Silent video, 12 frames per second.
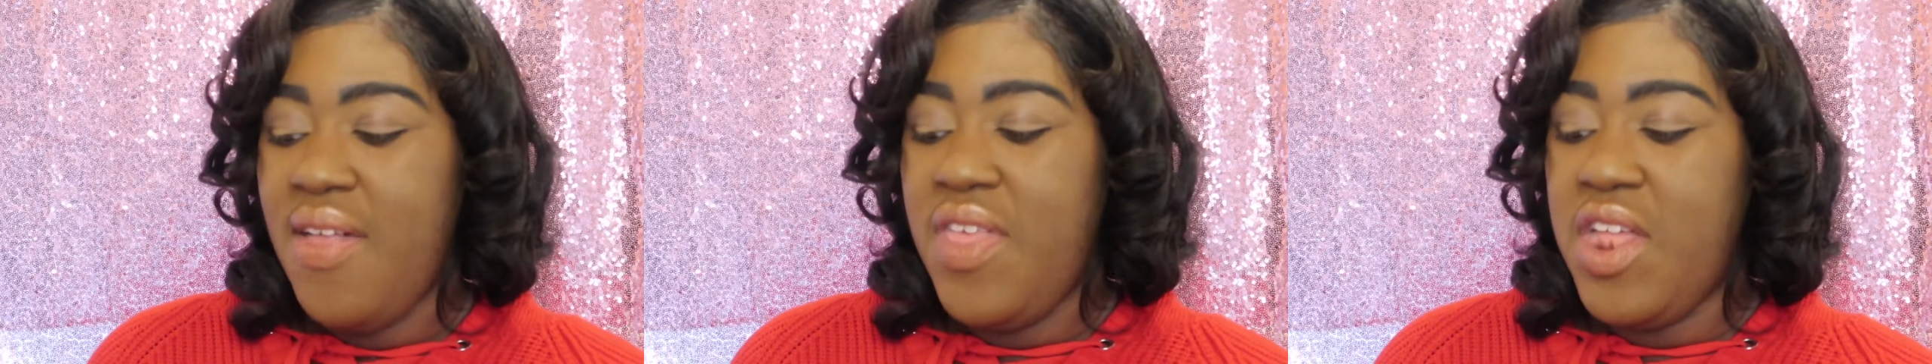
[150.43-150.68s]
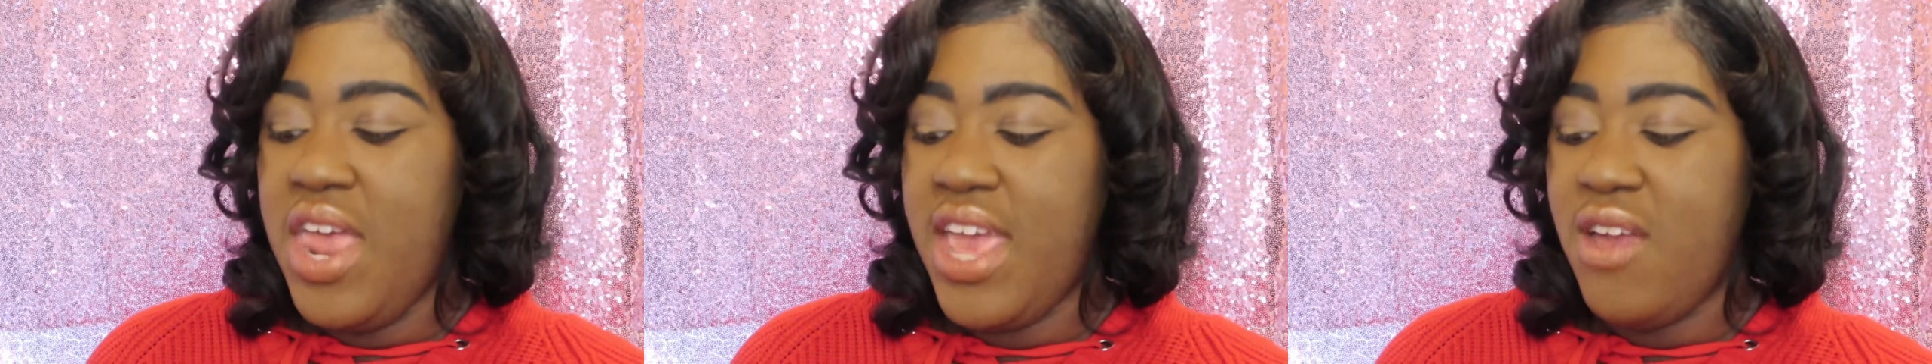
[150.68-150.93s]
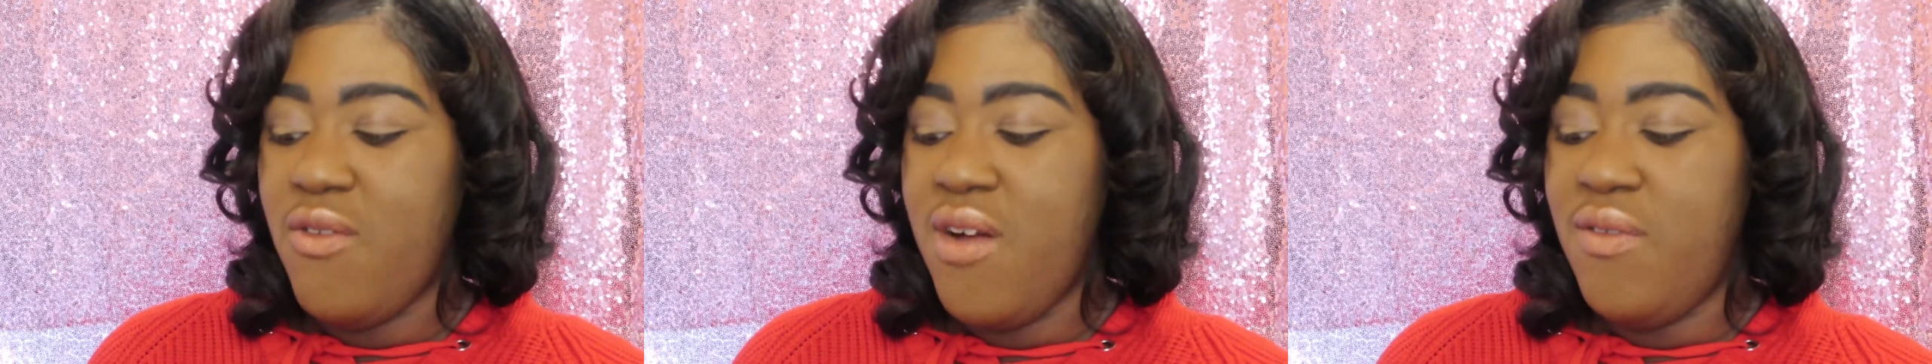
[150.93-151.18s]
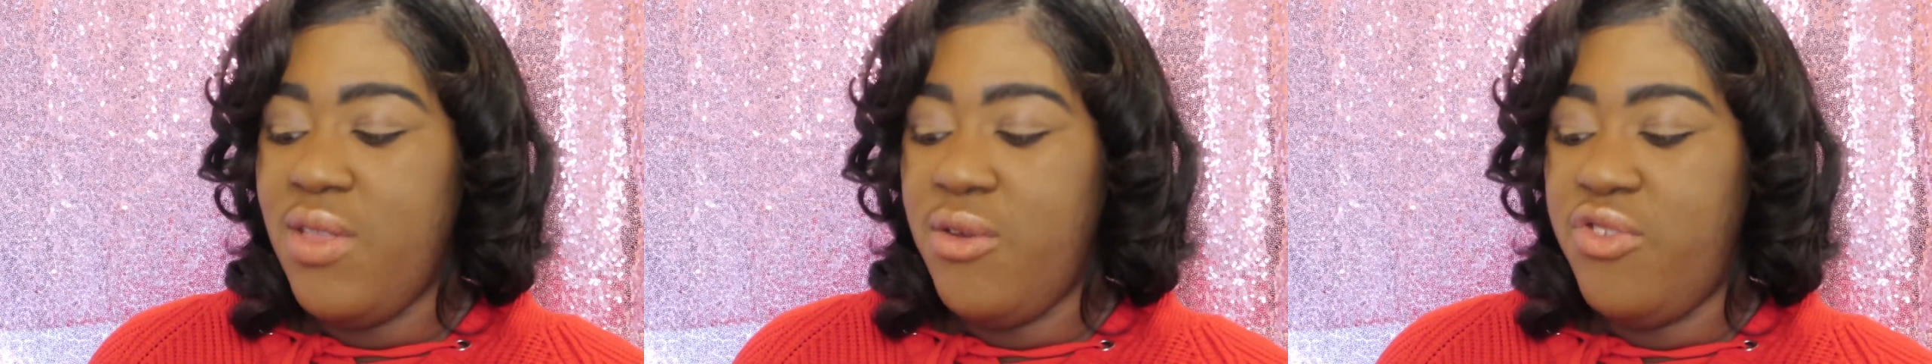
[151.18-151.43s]
The Naked
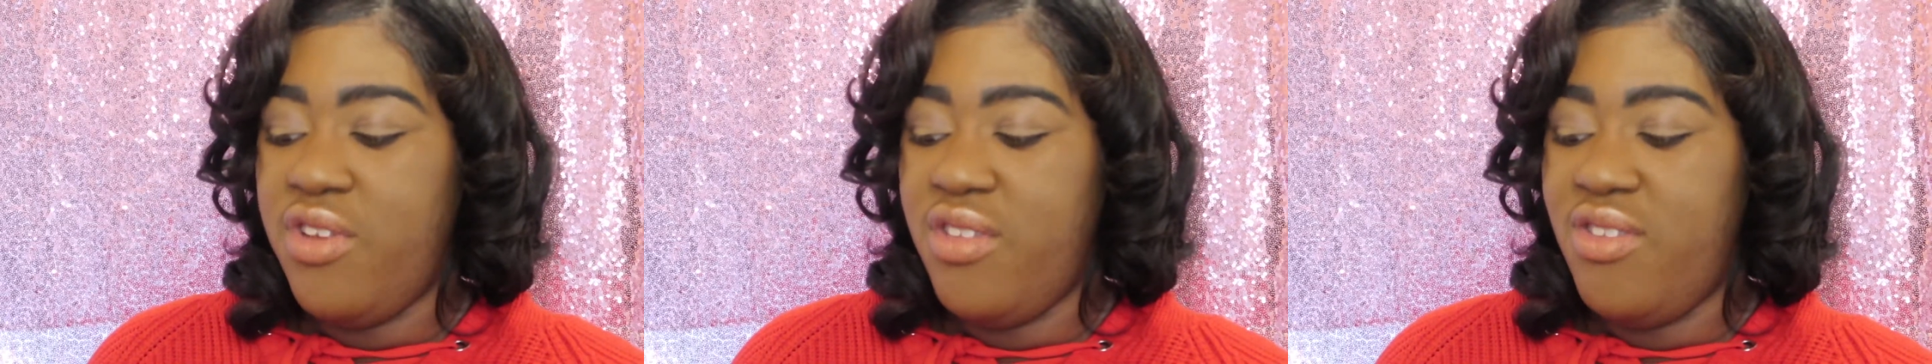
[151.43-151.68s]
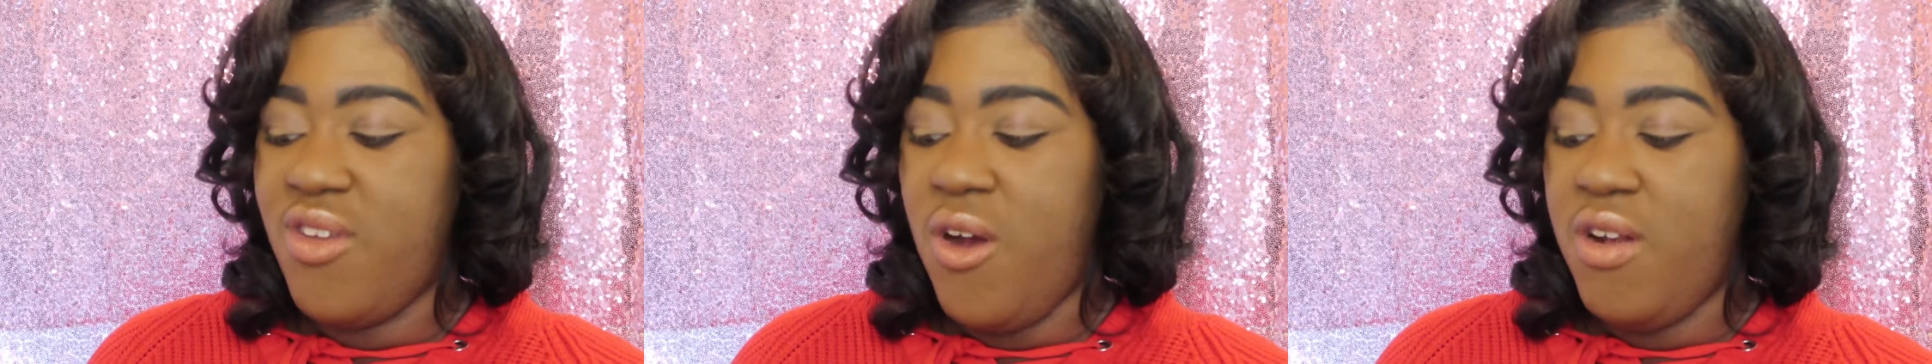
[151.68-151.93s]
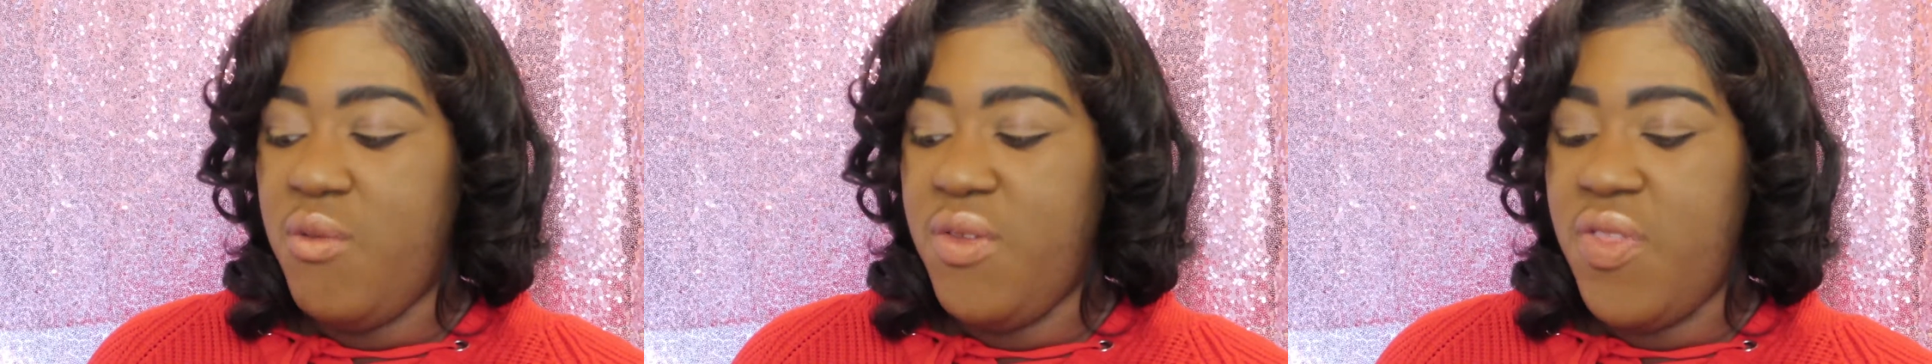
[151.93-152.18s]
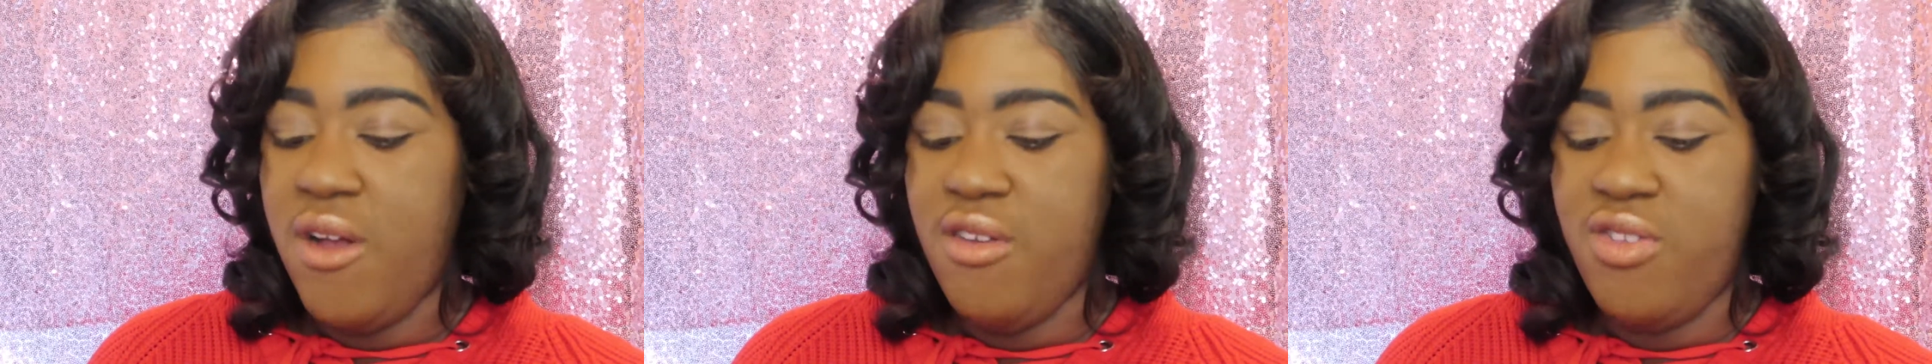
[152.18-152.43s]
Revolution started
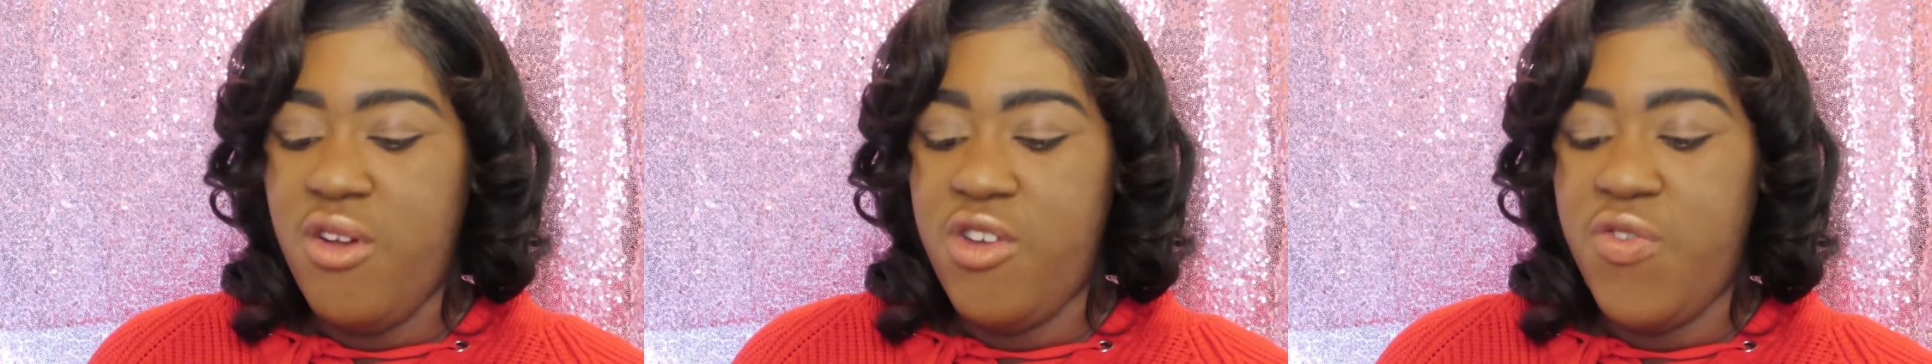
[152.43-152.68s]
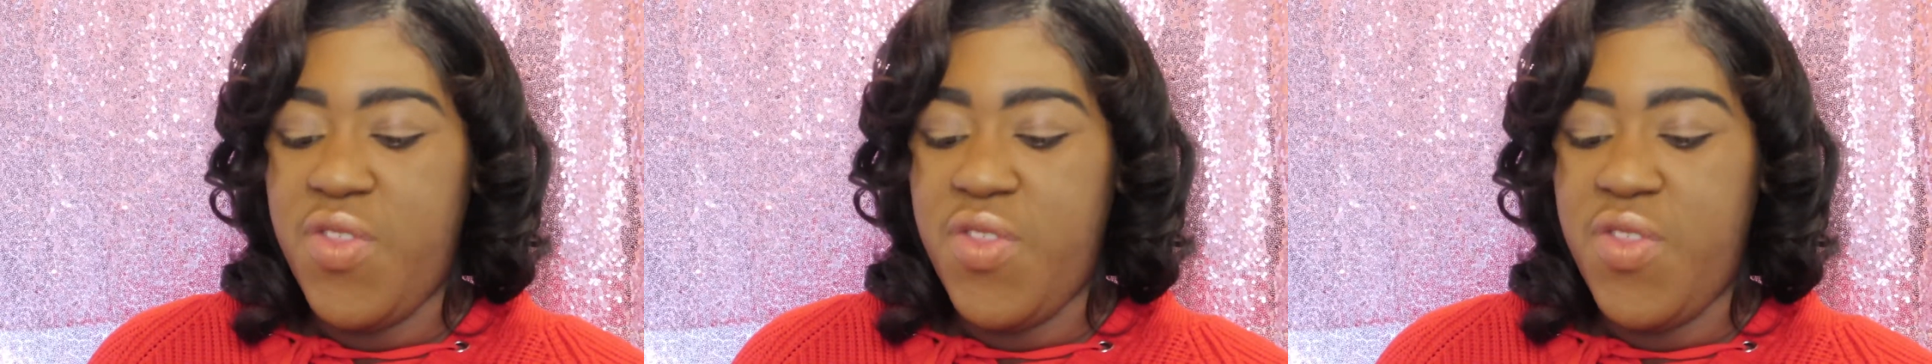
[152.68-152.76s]
with our search